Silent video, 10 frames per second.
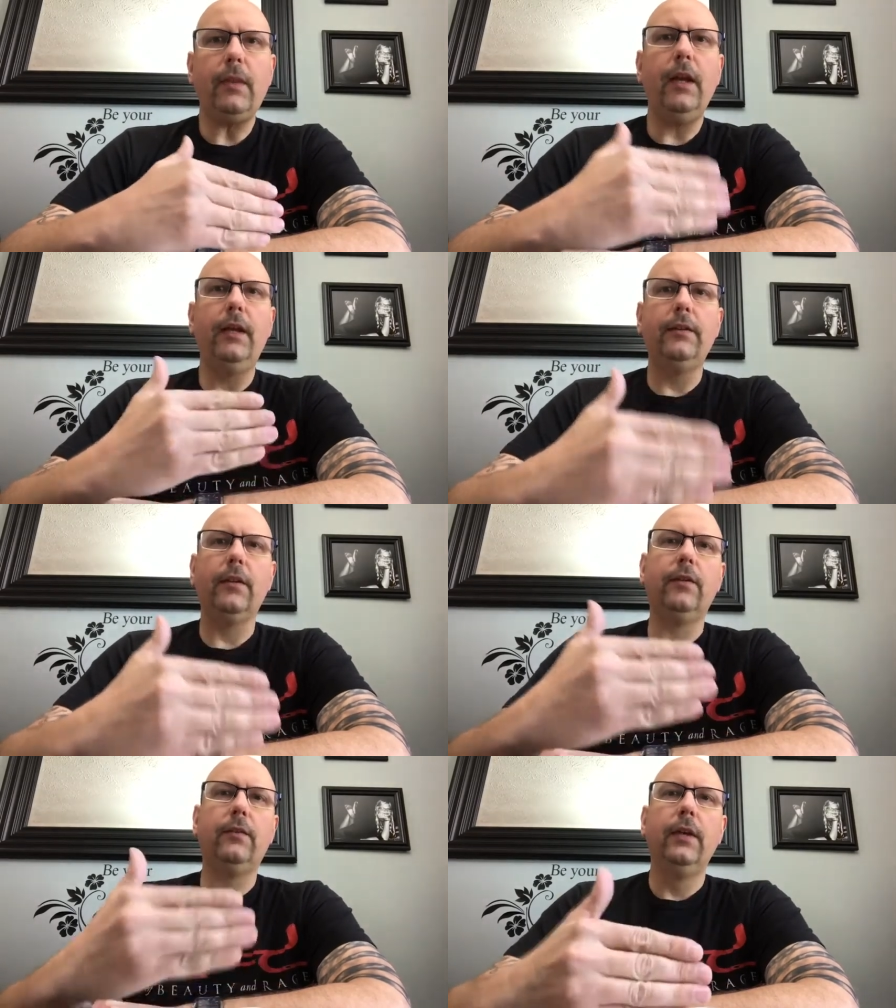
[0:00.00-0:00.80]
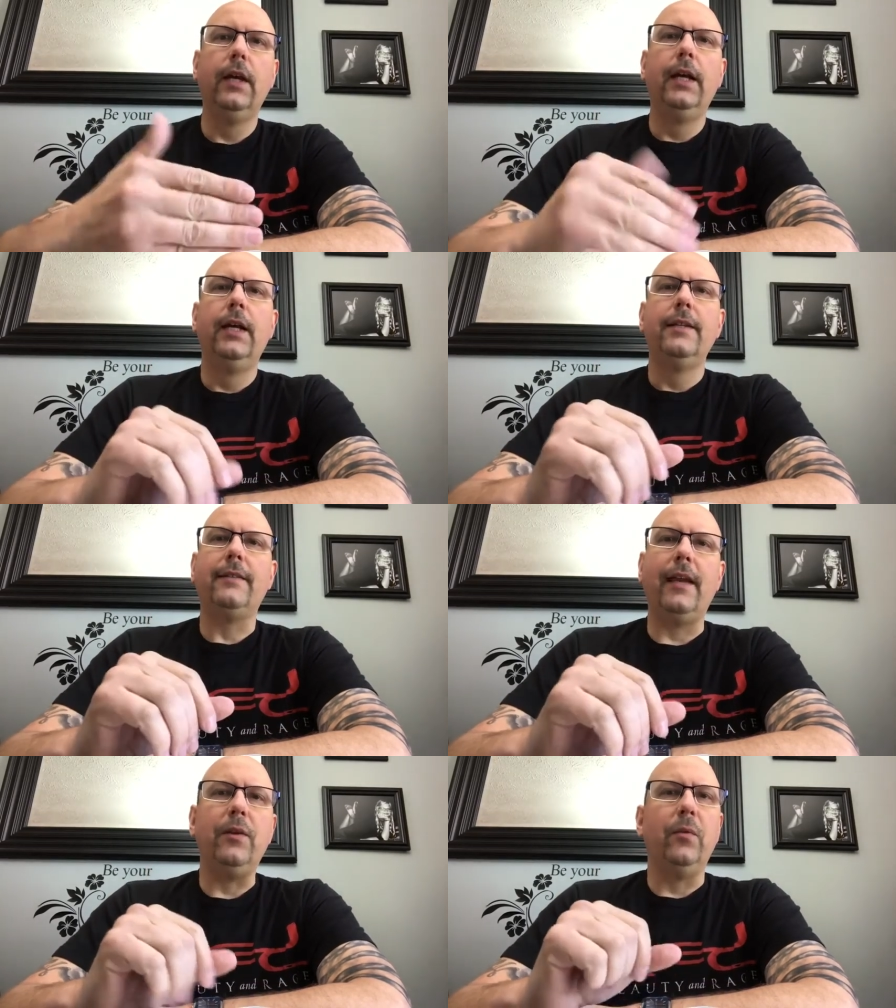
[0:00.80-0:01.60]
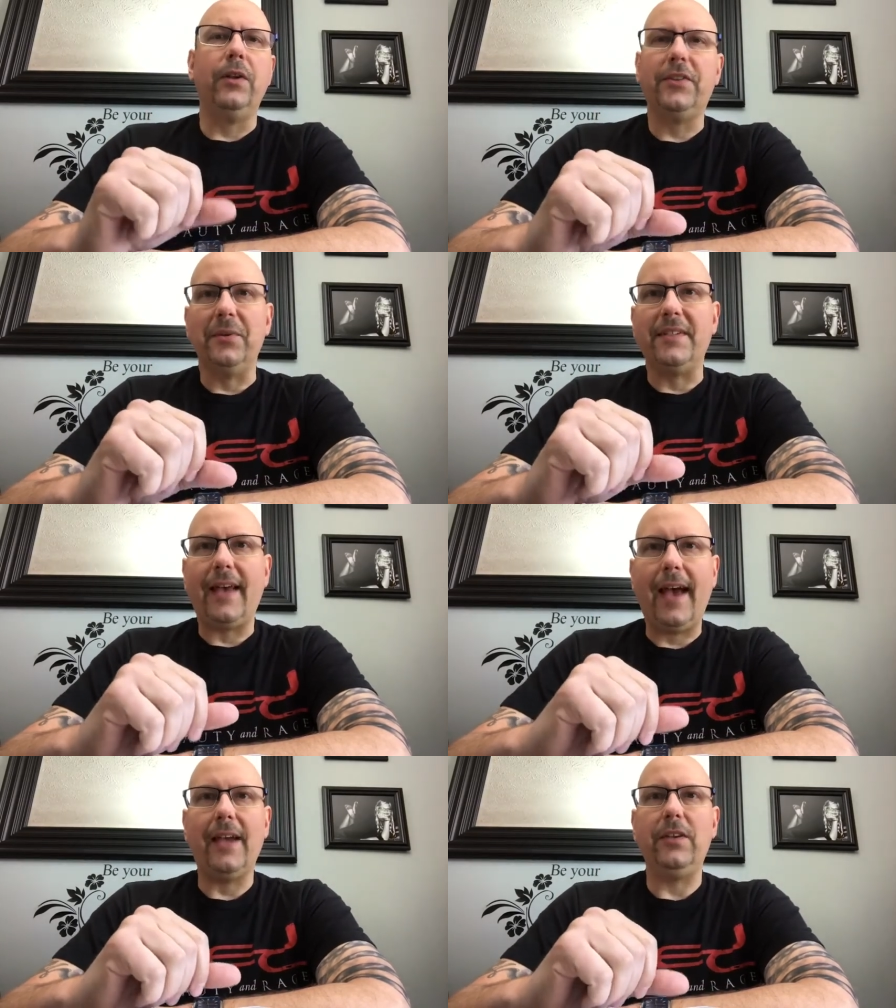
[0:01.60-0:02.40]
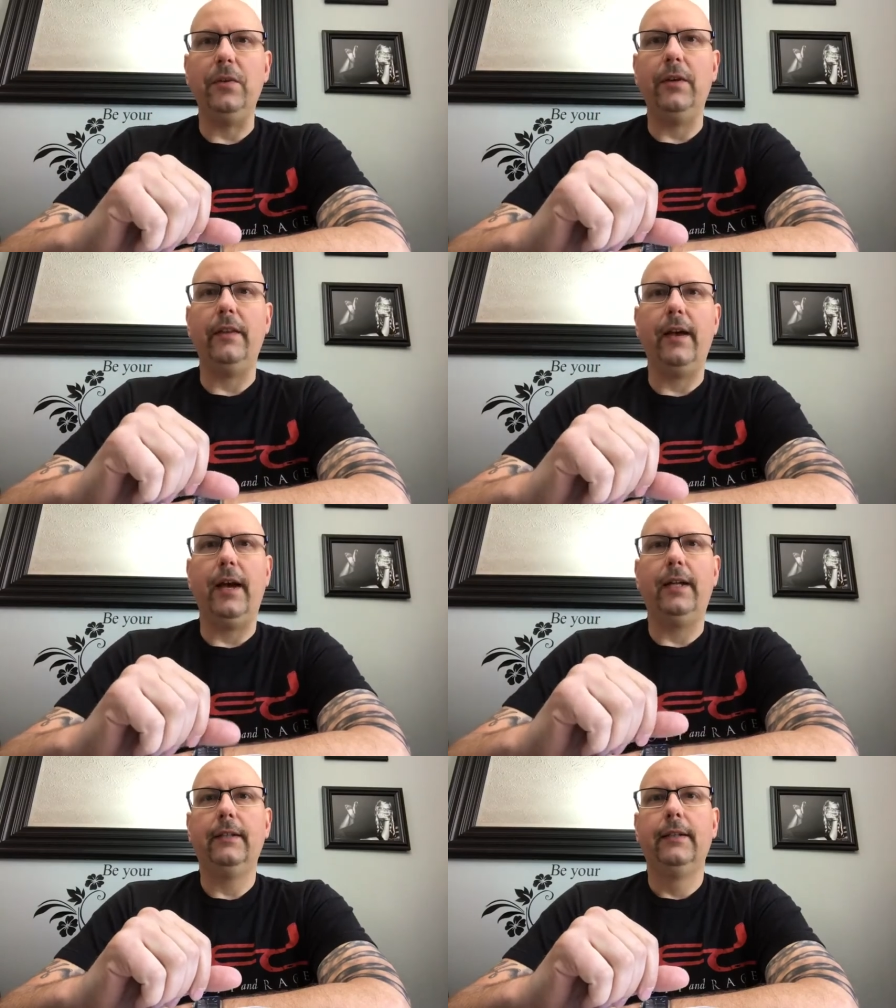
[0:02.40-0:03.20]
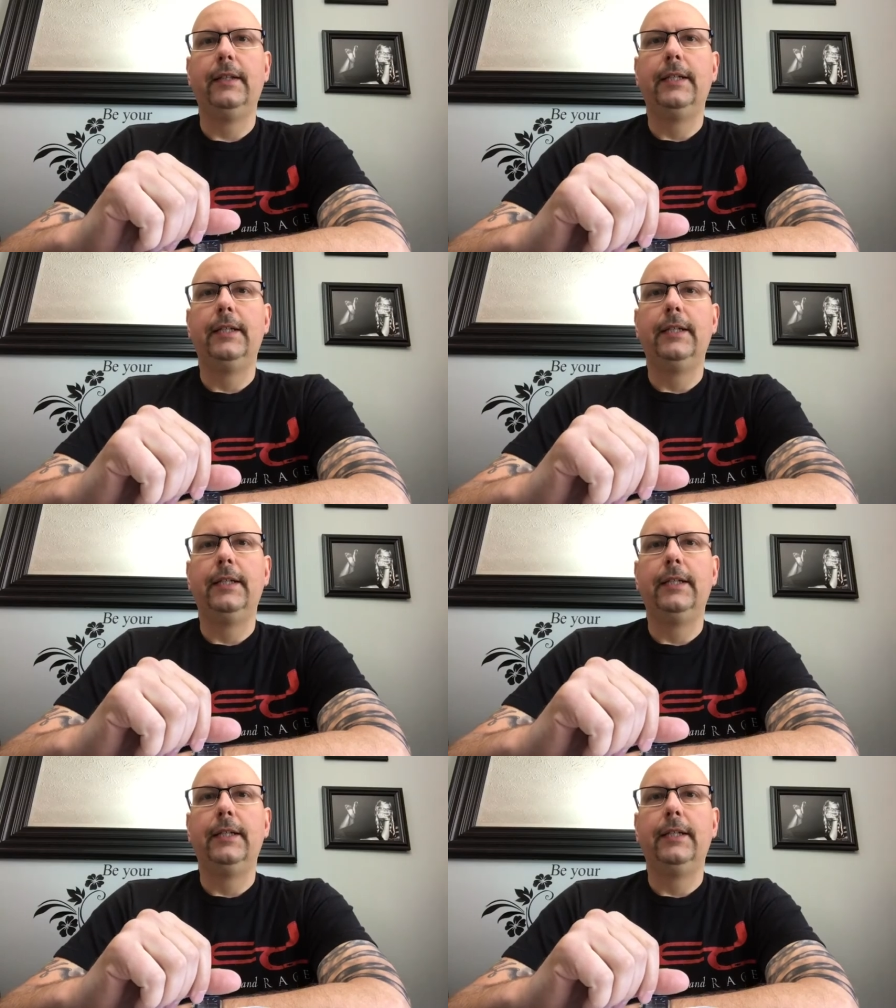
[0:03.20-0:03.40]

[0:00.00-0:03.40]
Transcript: And just Satan wants to attack you in that.